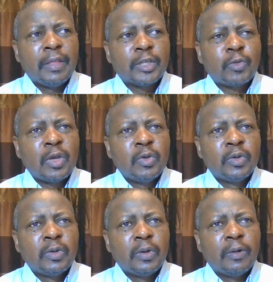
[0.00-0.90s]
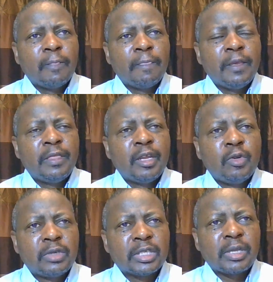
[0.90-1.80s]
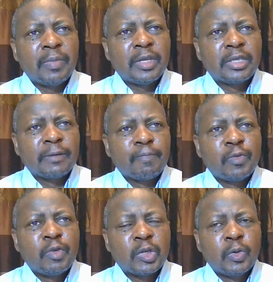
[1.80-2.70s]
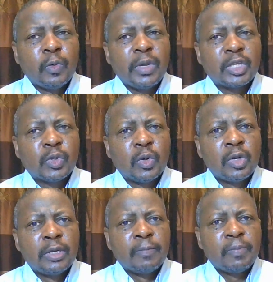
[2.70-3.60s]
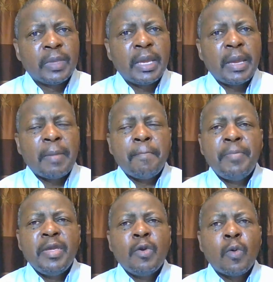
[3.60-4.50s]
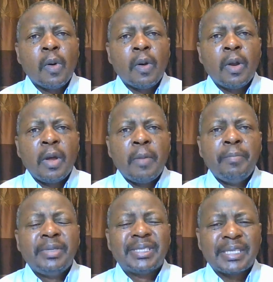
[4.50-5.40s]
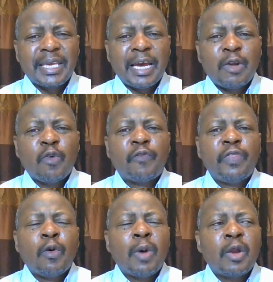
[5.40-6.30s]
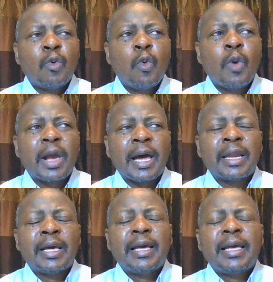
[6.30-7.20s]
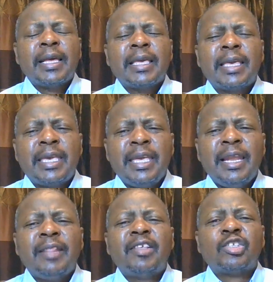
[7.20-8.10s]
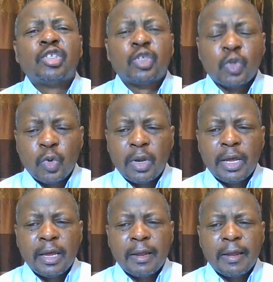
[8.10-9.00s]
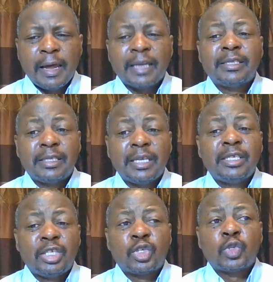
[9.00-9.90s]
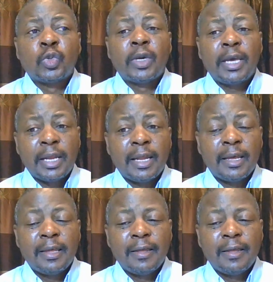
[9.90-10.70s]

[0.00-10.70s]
That's why in the New Testament, we are told, be scared of the one who can kill the soul and send it to hell.